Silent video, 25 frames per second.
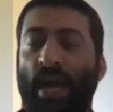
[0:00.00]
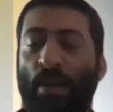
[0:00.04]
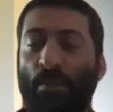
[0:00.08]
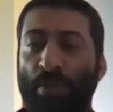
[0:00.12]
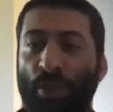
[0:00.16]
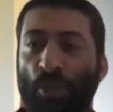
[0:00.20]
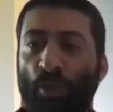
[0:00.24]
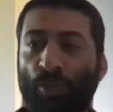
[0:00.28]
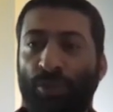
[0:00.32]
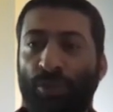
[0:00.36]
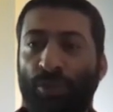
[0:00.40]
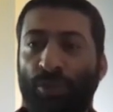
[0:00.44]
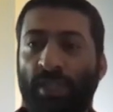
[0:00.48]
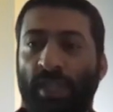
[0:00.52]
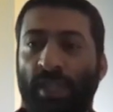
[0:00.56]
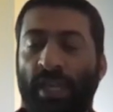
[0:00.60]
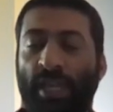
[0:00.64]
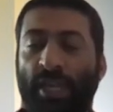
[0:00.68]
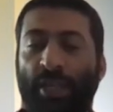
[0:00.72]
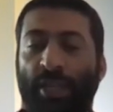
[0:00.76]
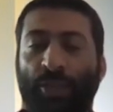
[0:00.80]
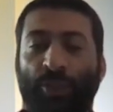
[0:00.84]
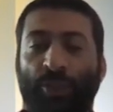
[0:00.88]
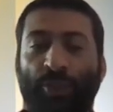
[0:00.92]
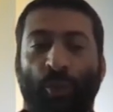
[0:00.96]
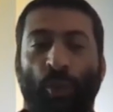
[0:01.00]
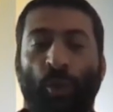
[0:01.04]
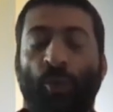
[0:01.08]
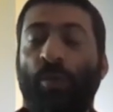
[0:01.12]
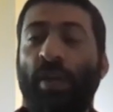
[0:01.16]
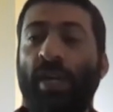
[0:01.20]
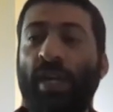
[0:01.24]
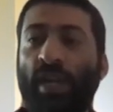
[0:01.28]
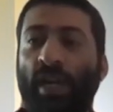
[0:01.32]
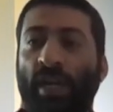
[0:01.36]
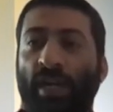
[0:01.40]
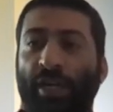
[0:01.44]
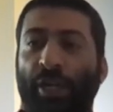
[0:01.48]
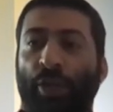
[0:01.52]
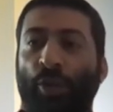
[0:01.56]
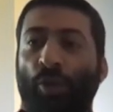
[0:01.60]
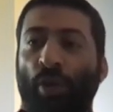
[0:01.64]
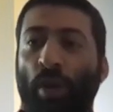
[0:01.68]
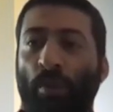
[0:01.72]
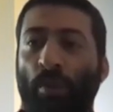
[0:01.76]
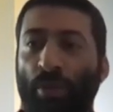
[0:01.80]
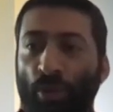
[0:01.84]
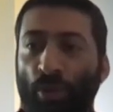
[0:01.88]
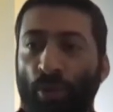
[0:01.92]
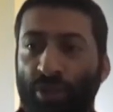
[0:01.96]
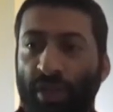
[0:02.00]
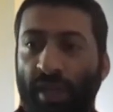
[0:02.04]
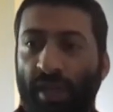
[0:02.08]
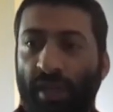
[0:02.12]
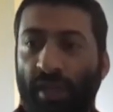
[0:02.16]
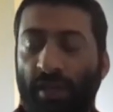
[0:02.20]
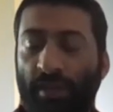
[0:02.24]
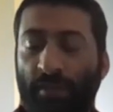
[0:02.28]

abuse, should we continue abusing it?